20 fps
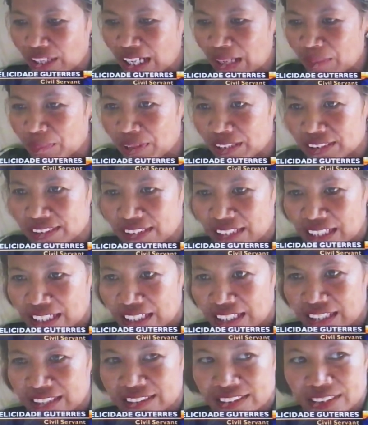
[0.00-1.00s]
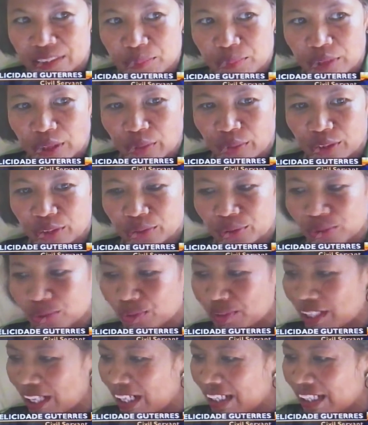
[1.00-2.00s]
But now we have to seize the
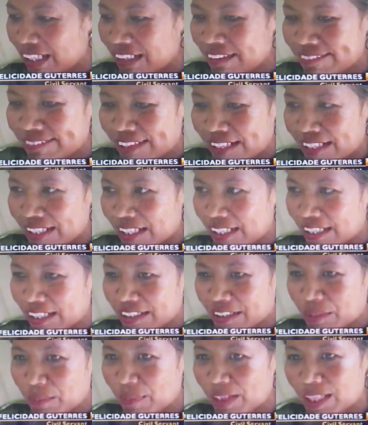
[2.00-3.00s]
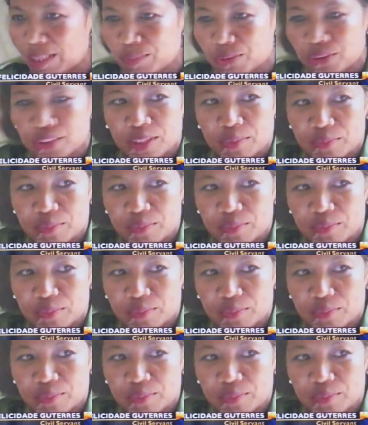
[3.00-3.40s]
moment to fight for our freedom.